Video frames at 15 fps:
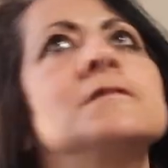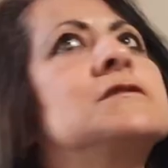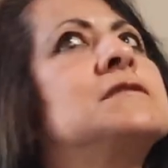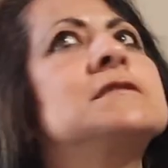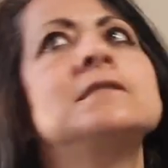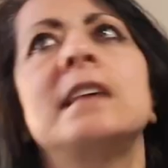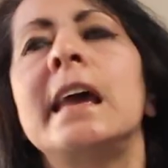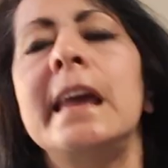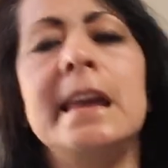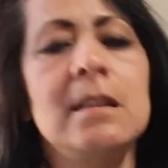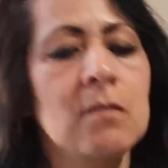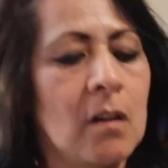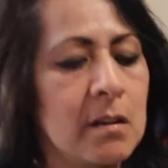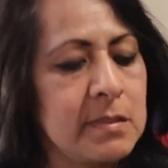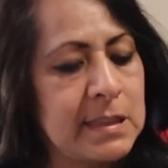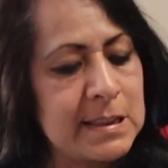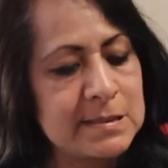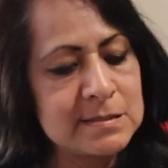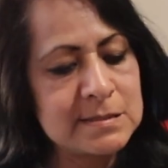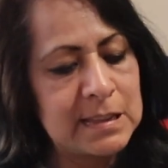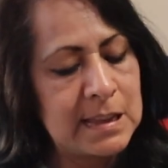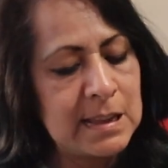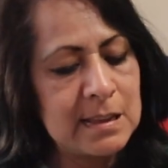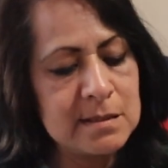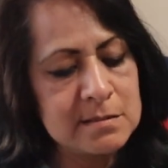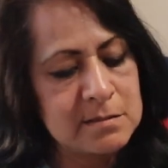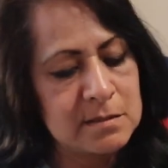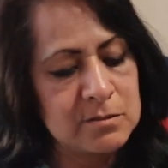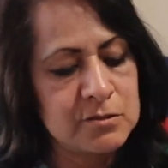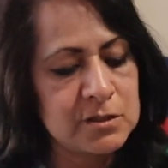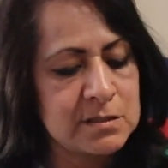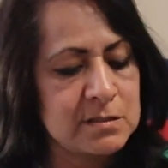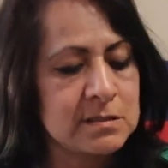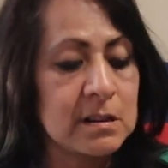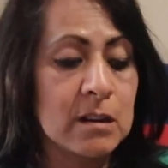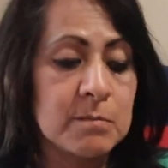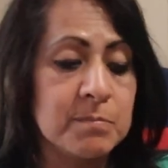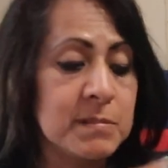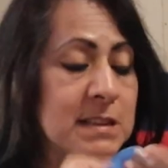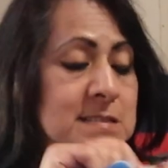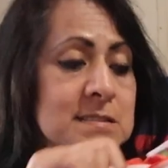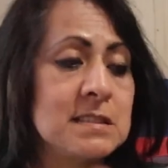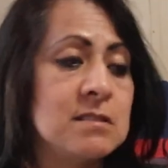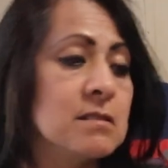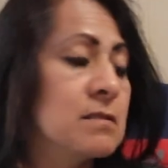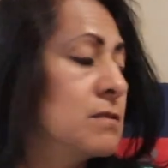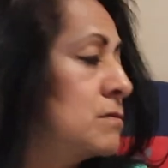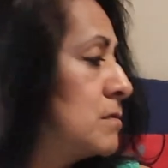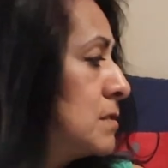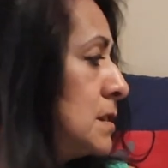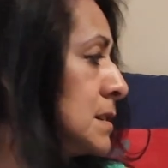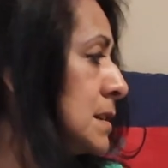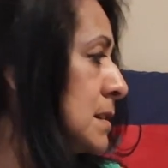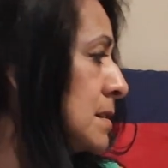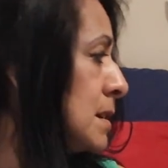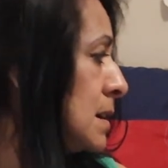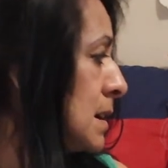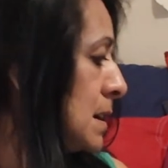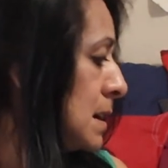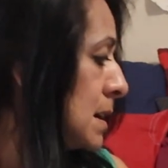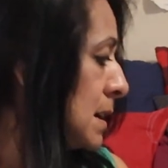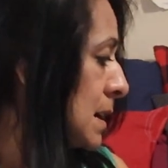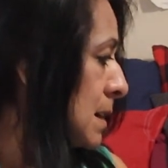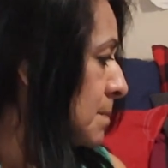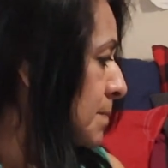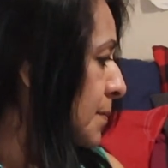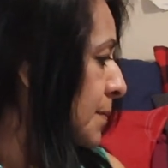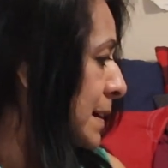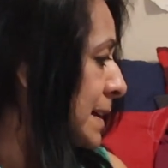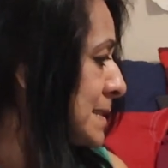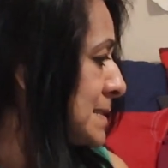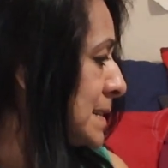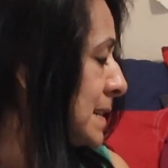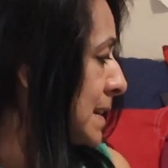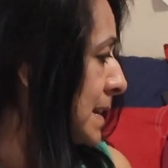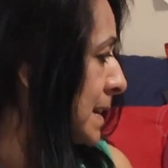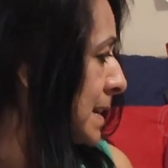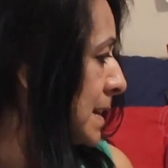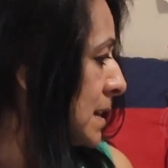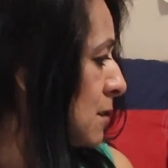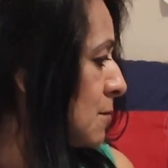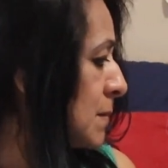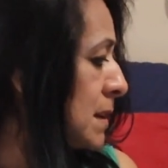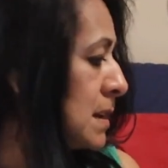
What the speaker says: saying all these things and just start blessing the Lord and praising Him.